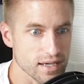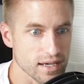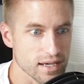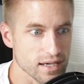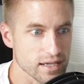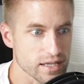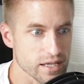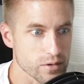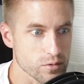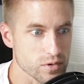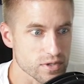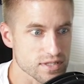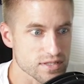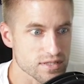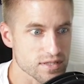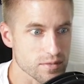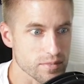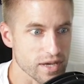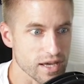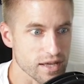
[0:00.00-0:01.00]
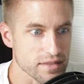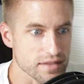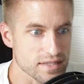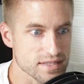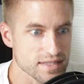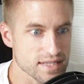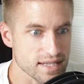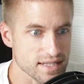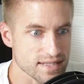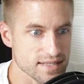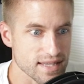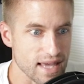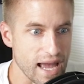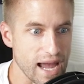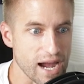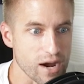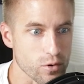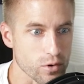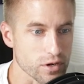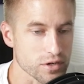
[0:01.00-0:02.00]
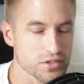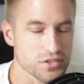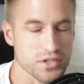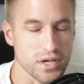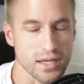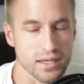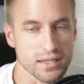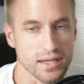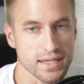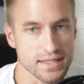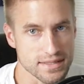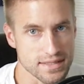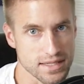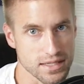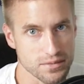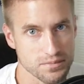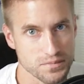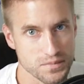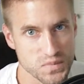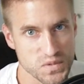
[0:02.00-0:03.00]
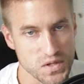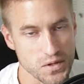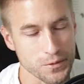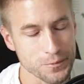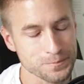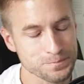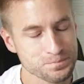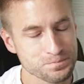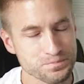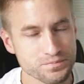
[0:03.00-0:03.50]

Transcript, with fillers: Uh, it was about the sixth hour, John nineteen. So